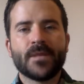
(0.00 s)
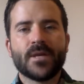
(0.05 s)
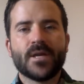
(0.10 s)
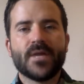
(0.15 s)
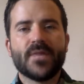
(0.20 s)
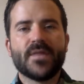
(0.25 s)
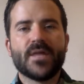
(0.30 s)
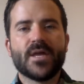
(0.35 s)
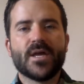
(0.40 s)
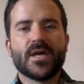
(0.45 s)

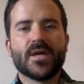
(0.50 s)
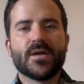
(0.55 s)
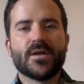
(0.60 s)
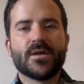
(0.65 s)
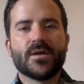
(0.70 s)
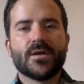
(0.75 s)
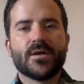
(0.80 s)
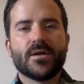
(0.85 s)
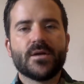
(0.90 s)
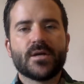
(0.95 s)
And then
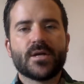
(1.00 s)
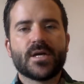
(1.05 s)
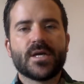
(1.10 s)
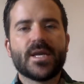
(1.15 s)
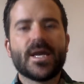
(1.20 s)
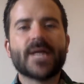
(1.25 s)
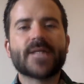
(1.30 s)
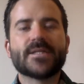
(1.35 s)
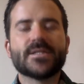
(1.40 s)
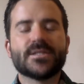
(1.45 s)

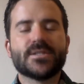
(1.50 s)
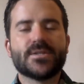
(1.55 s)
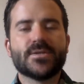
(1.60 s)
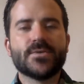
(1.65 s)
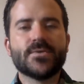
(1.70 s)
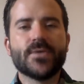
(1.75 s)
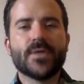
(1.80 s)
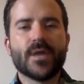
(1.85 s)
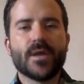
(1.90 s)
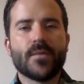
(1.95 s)
connected to
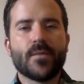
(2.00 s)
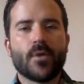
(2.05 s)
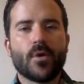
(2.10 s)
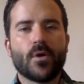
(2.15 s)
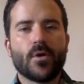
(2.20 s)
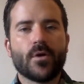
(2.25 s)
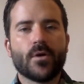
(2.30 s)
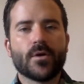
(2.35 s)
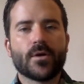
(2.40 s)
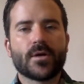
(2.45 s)
them
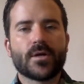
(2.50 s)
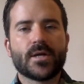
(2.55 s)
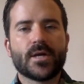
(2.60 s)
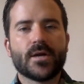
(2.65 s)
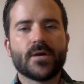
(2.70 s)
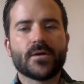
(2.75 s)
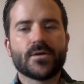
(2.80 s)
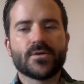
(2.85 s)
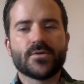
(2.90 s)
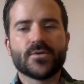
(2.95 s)
are
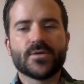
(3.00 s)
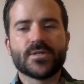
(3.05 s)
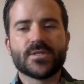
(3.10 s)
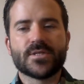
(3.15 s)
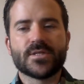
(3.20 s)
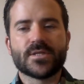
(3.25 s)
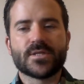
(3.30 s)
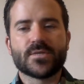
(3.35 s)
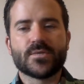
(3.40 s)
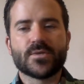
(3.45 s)
characteristics,